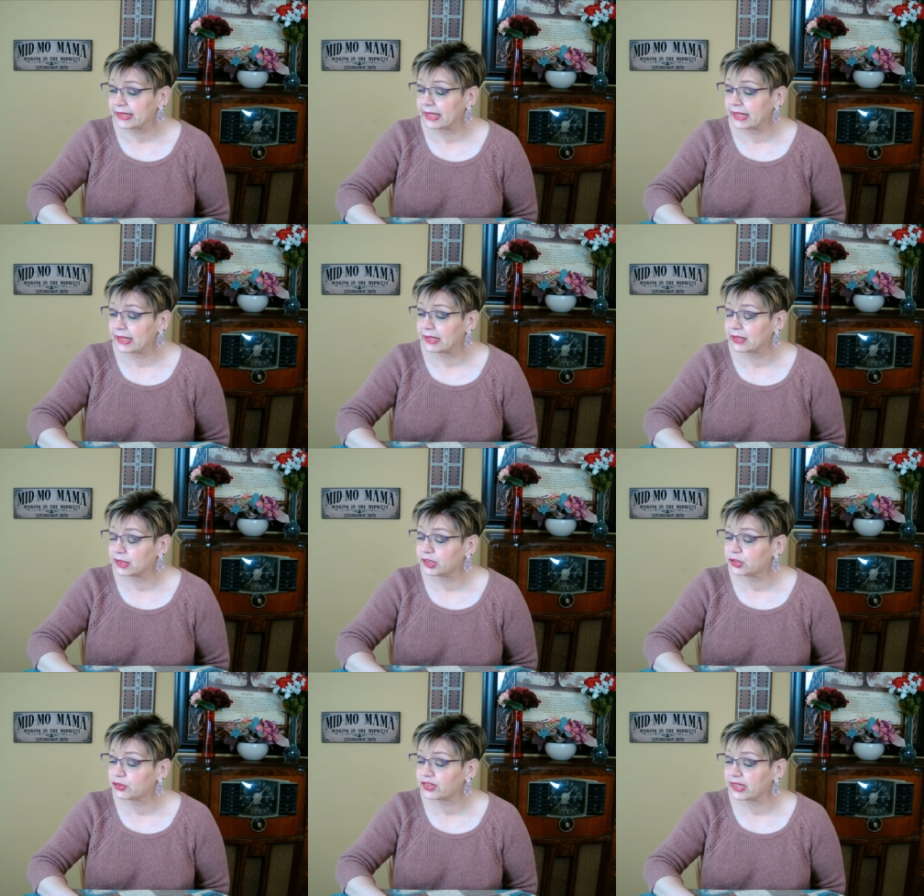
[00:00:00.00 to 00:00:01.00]
uh,
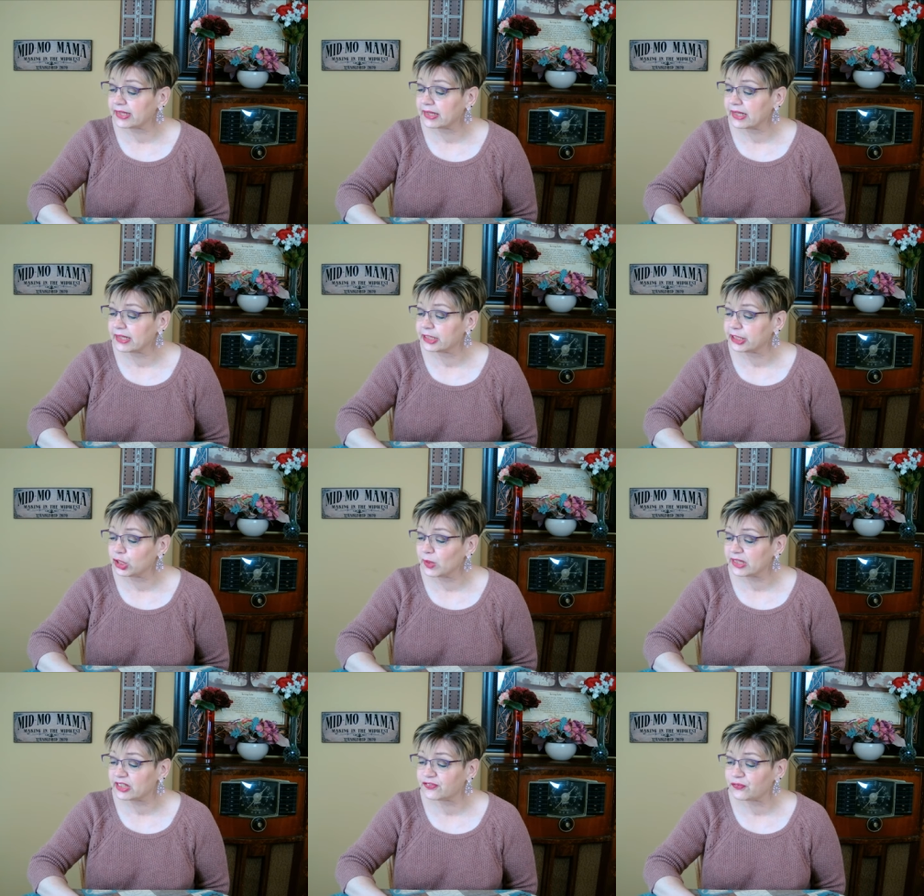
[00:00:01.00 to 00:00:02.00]
using a
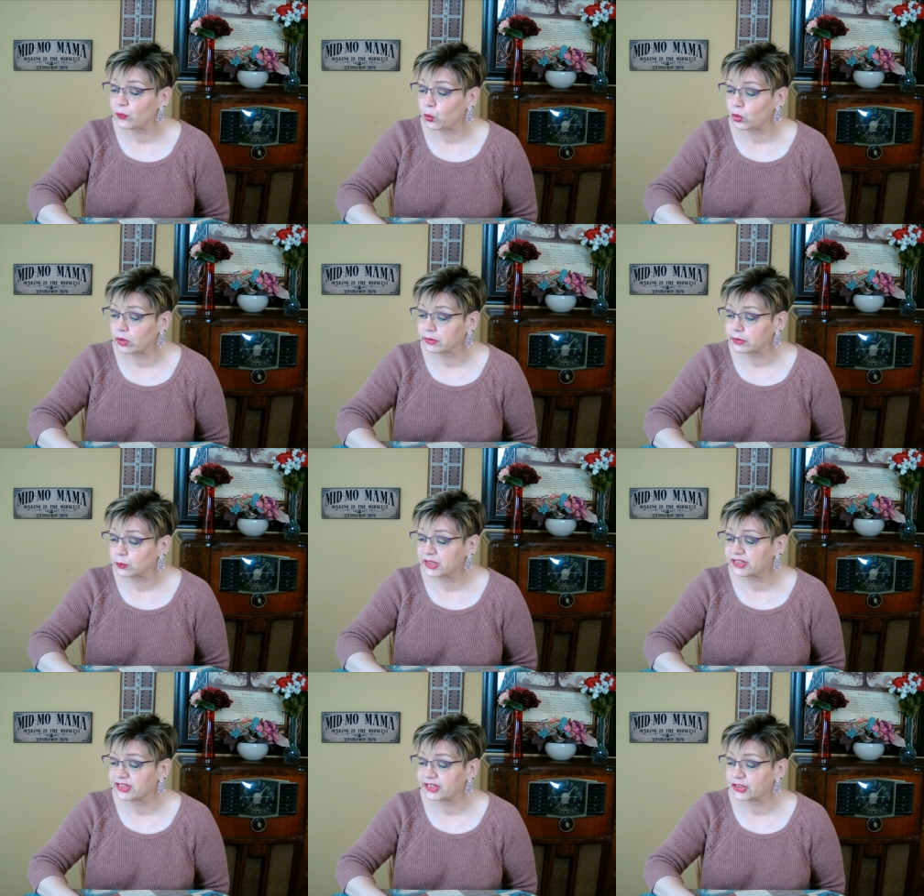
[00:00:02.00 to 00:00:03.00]
US 4
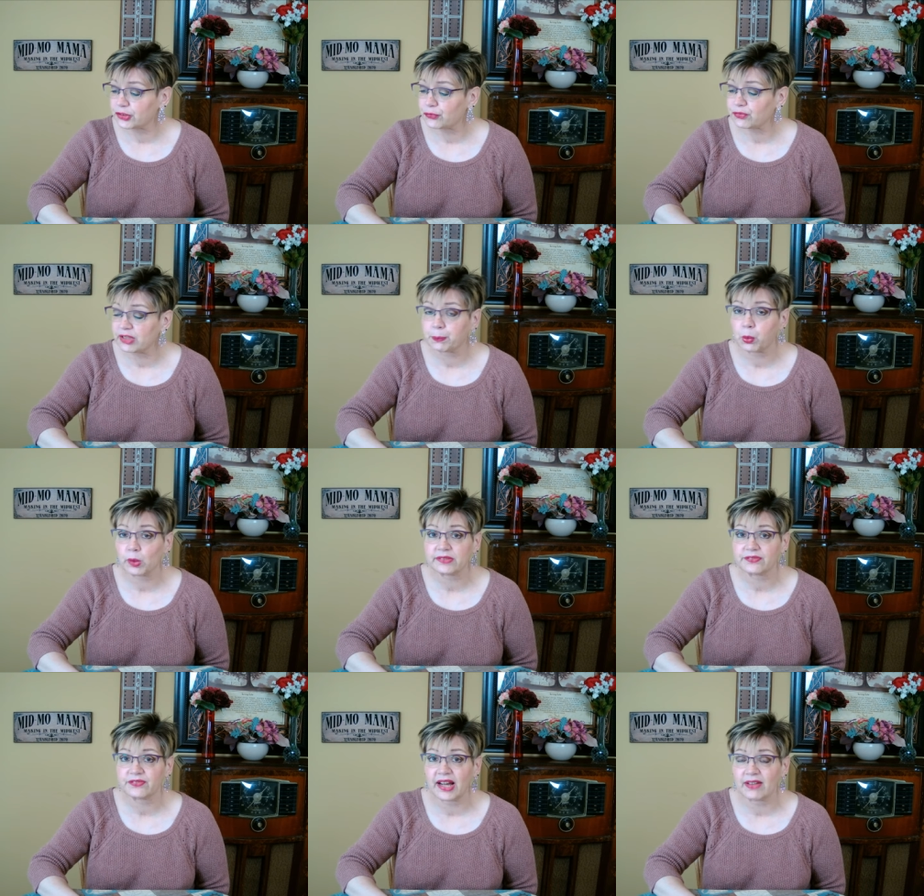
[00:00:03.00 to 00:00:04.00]
which is a
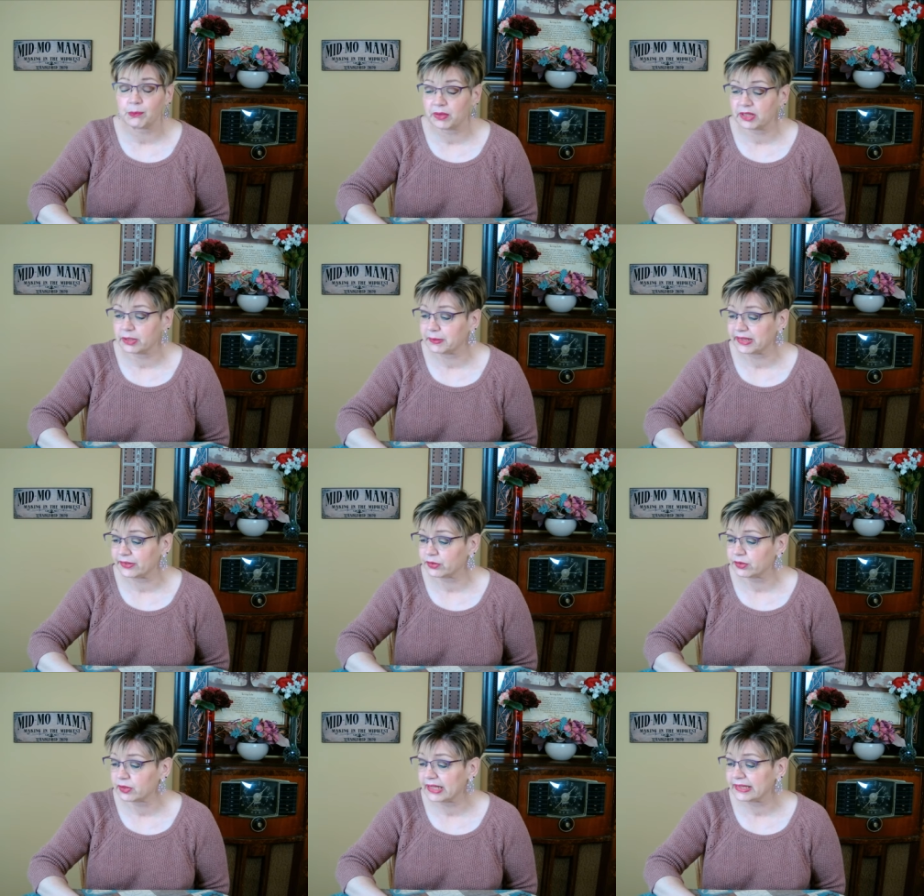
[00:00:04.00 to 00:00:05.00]
3.5
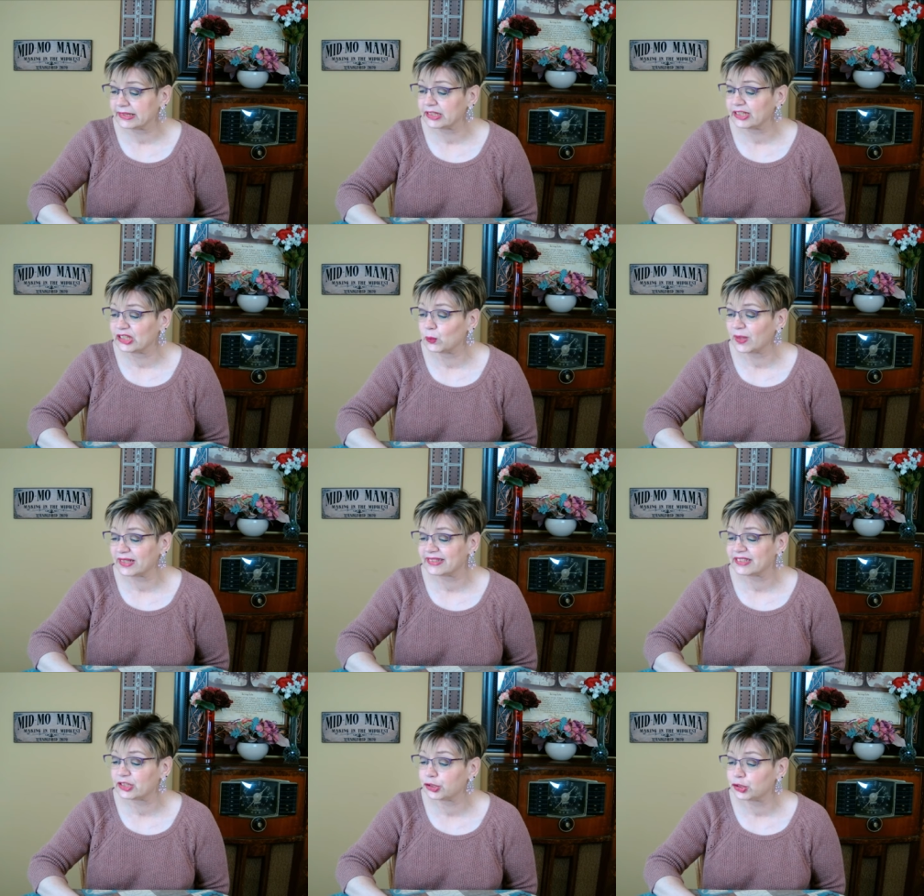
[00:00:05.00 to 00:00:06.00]
millimeter and a
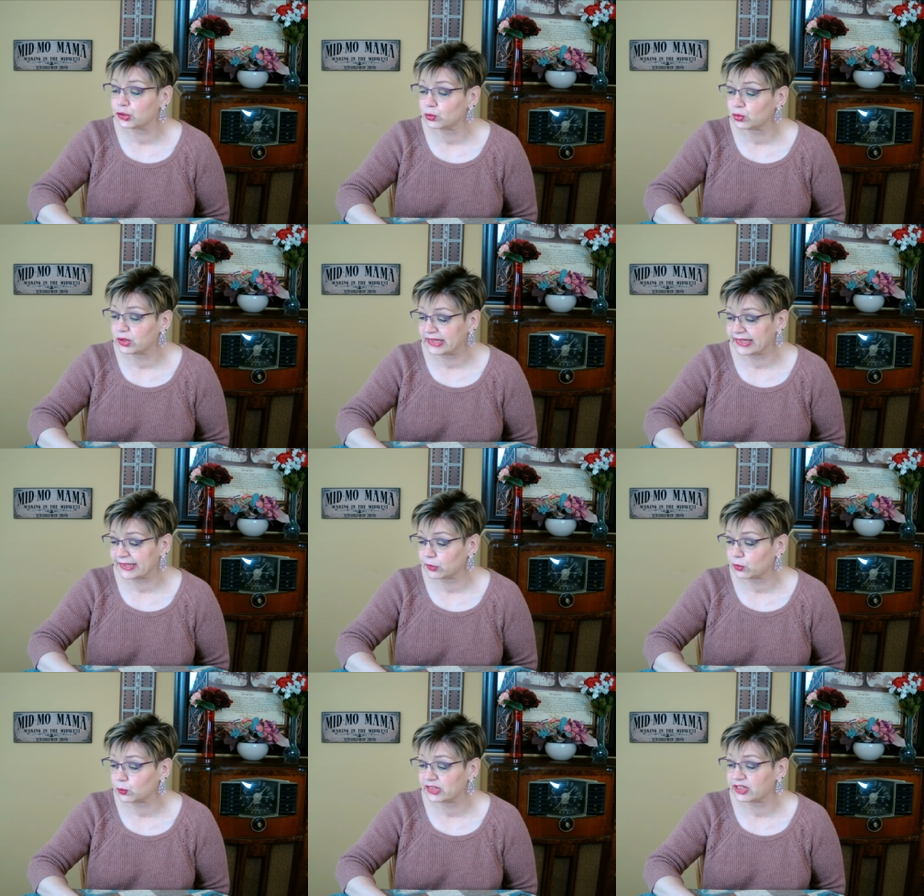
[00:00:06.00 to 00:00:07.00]
US 2
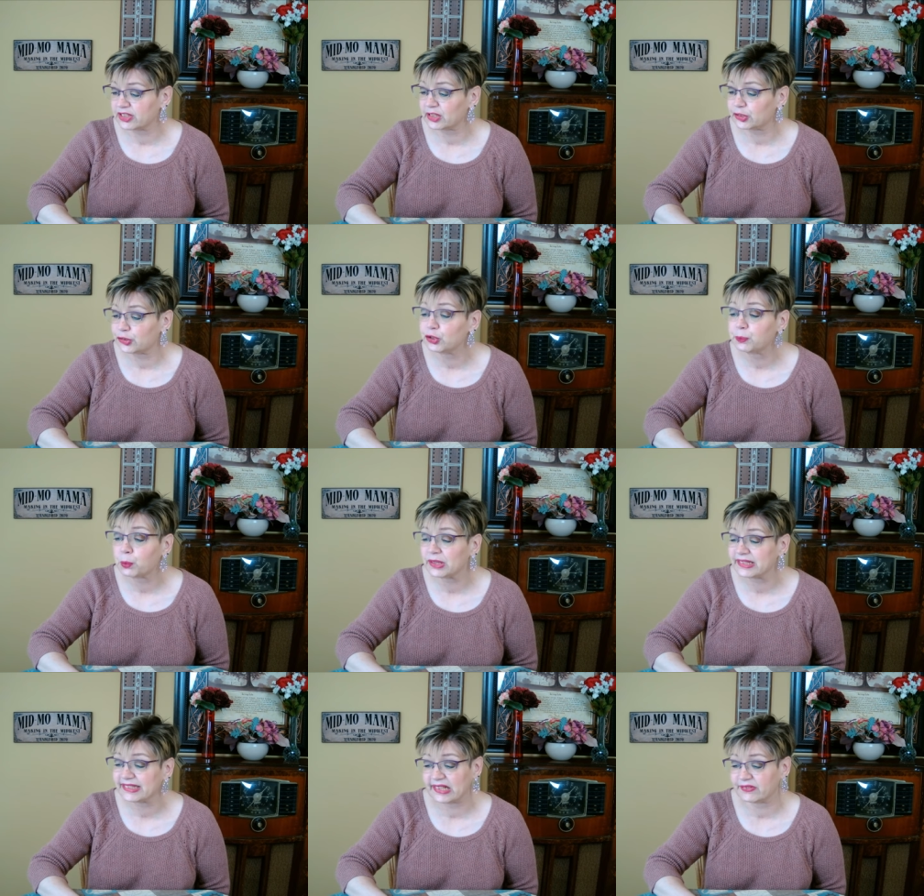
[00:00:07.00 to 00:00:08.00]
needle which is a
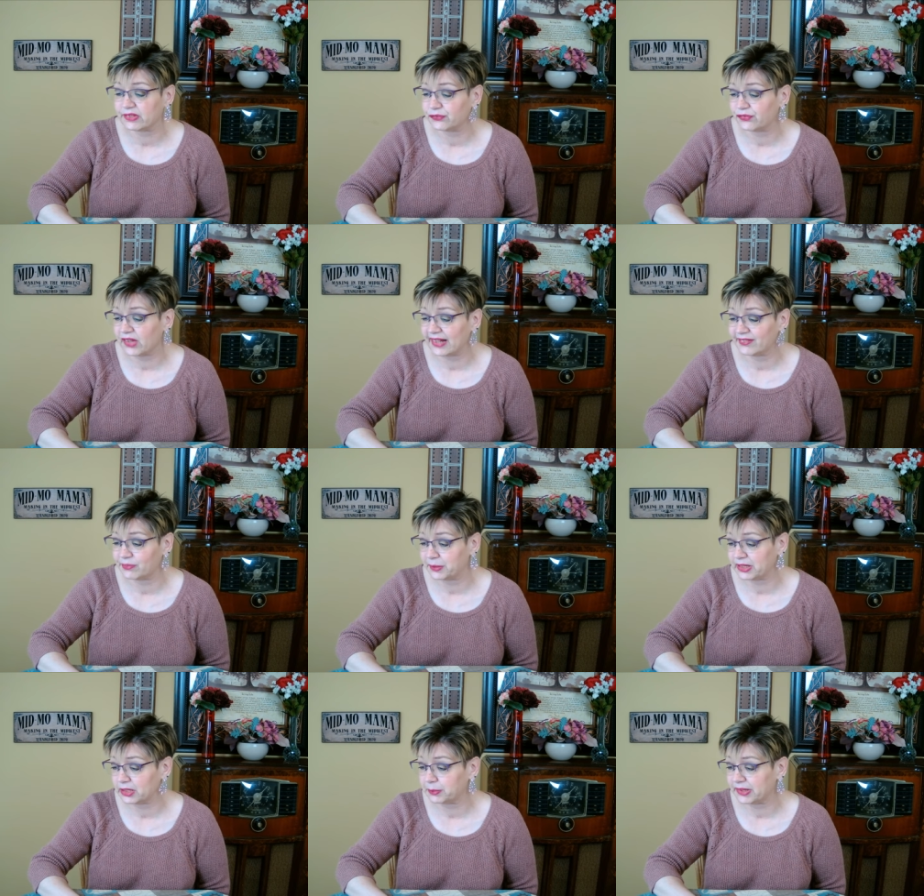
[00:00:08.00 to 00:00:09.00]
2.75
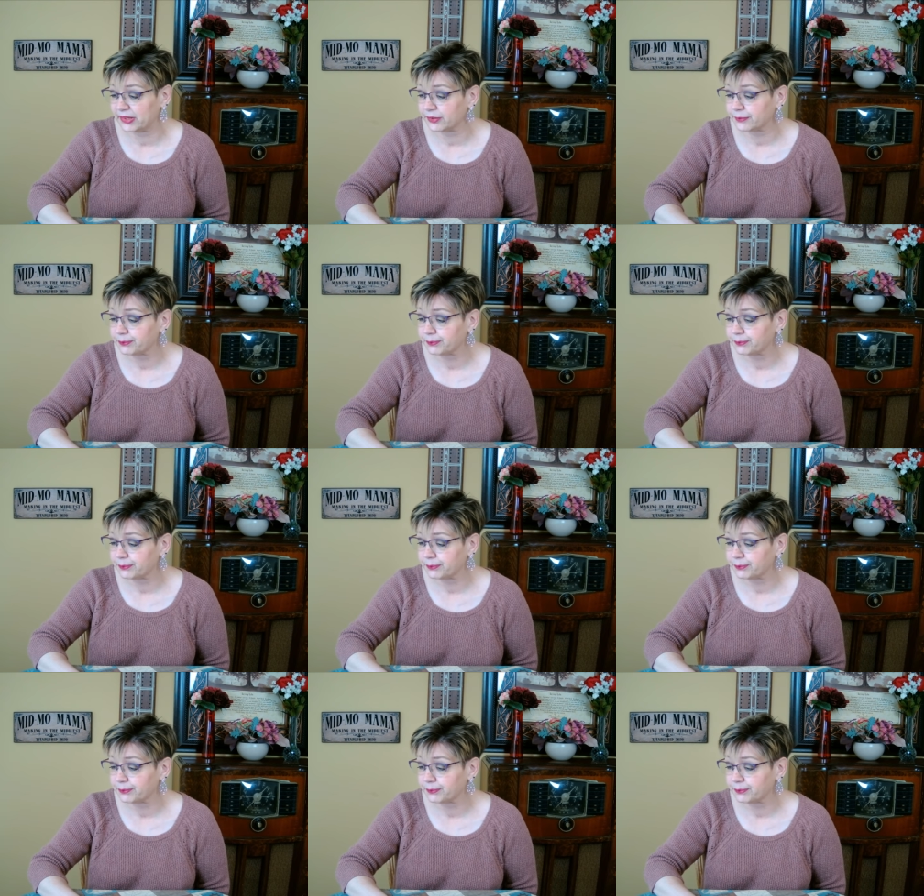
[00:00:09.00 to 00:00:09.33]
millimeter